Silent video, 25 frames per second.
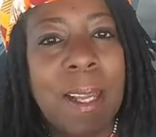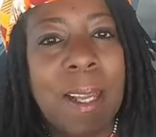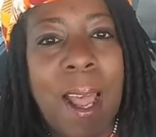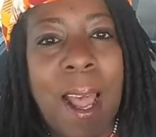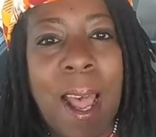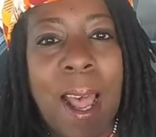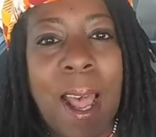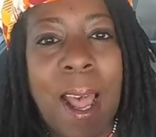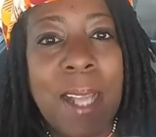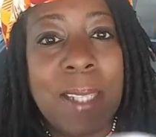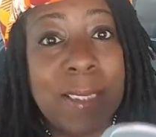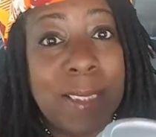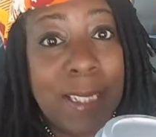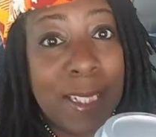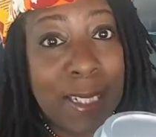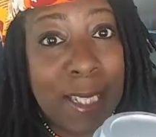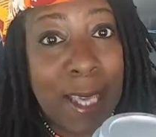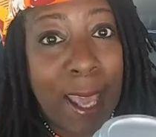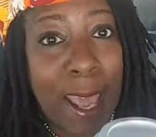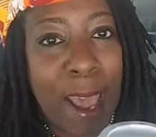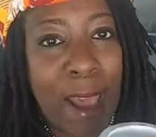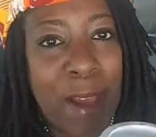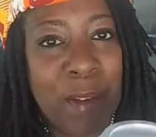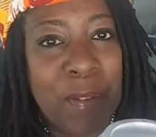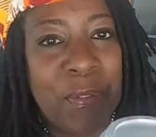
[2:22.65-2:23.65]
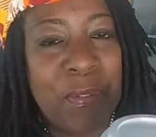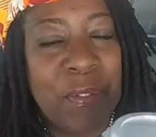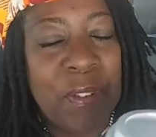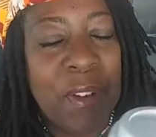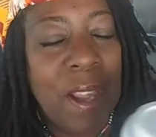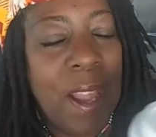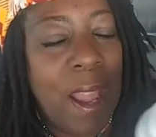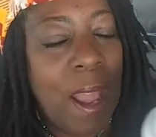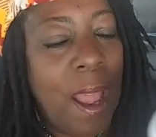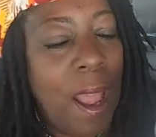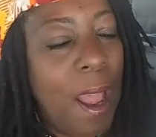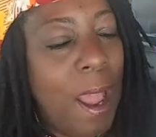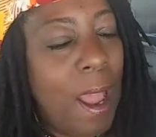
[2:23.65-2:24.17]
decaf.
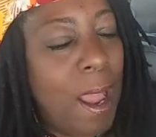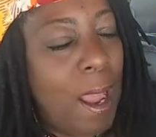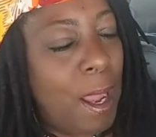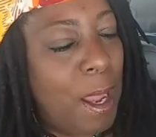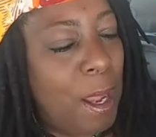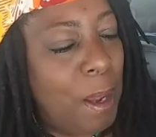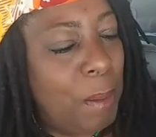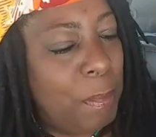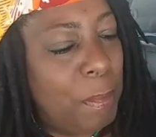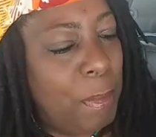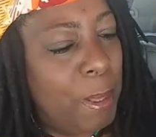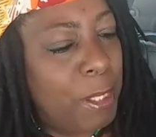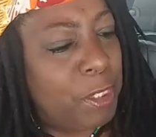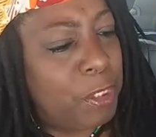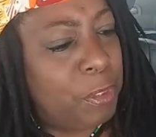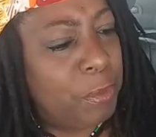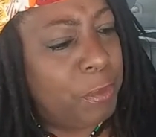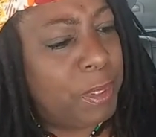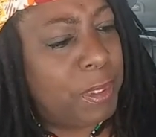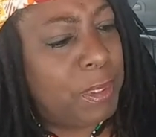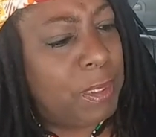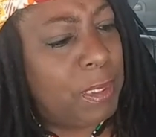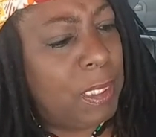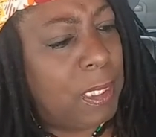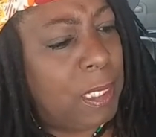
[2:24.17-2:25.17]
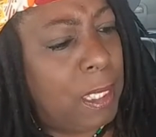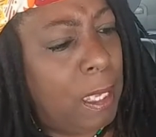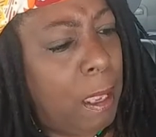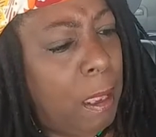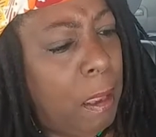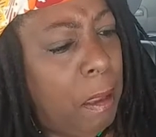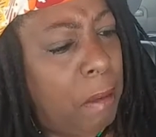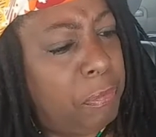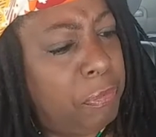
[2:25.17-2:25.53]
Make sure it's decaf.